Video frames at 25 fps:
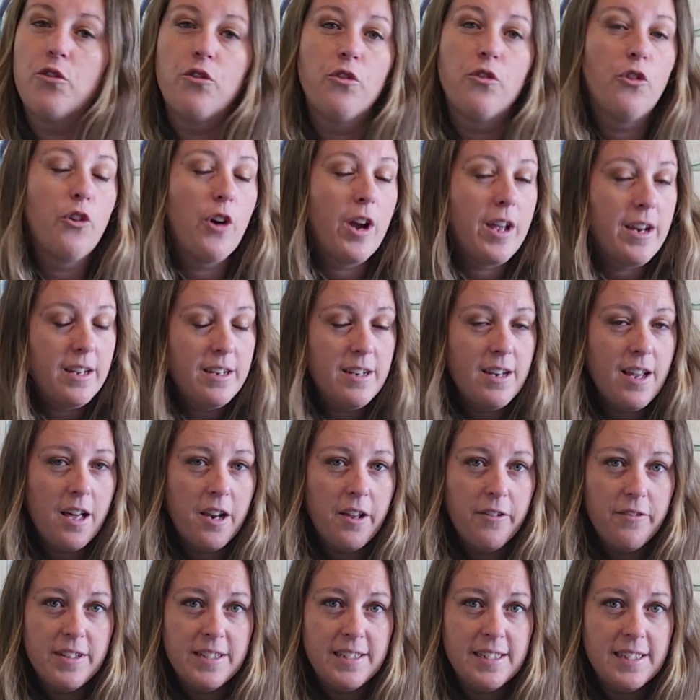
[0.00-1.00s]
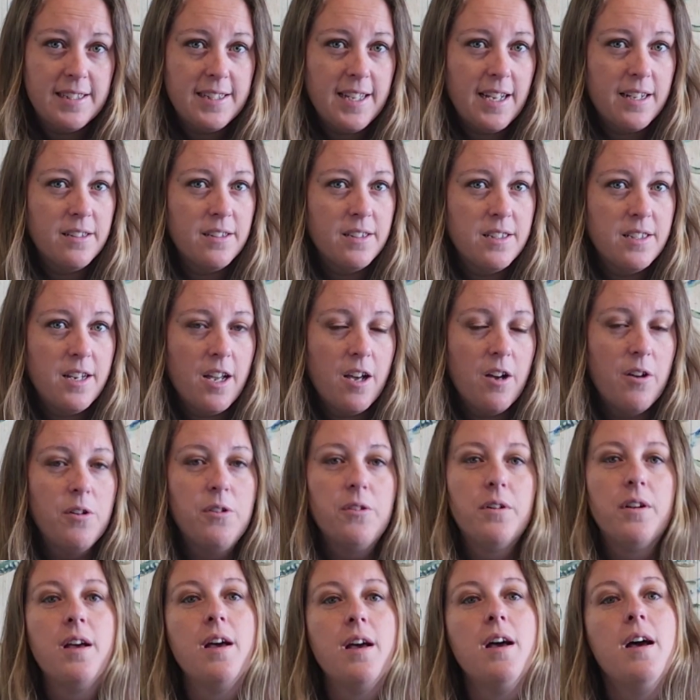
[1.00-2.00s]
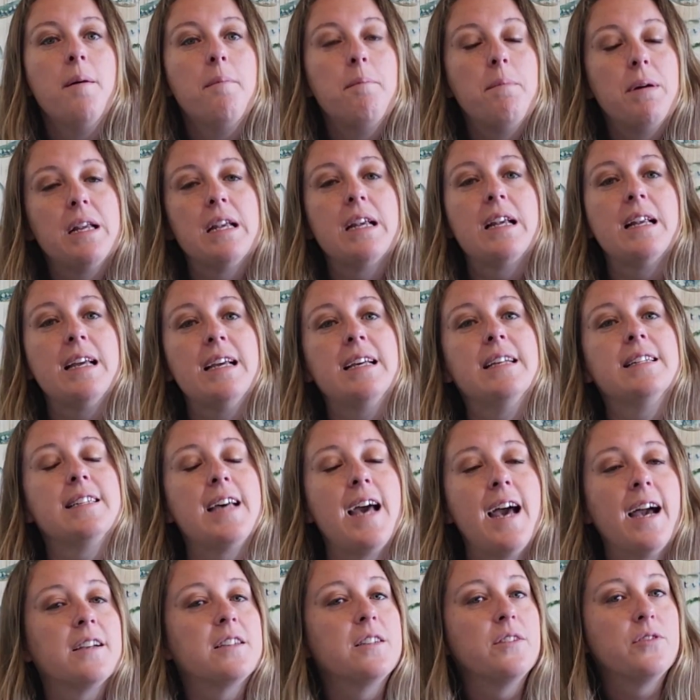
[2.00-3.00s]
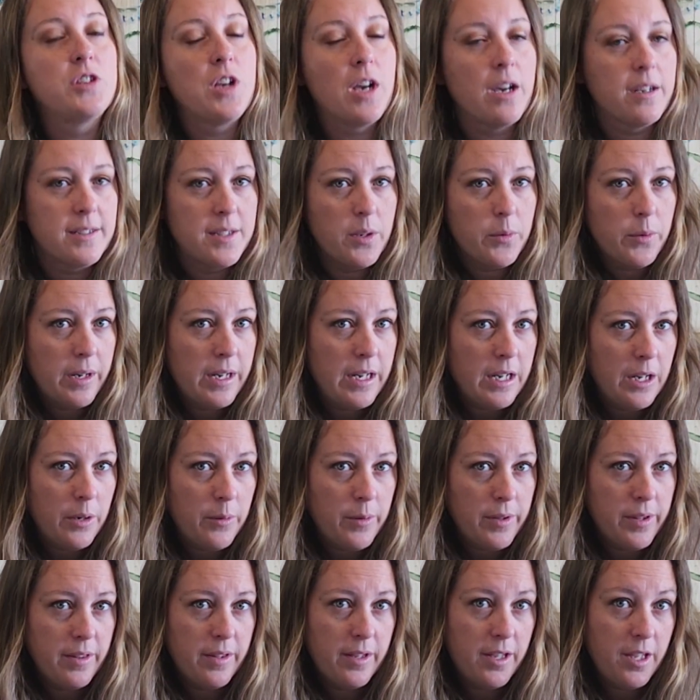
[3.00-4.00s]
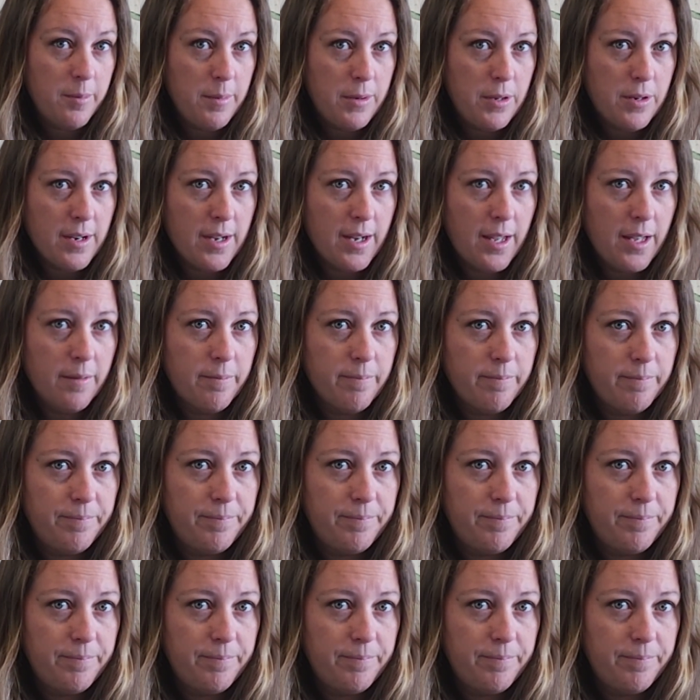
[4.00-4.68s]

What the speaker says: Granted, none of this is set in stone, but it is active talks that we're hearing within the community.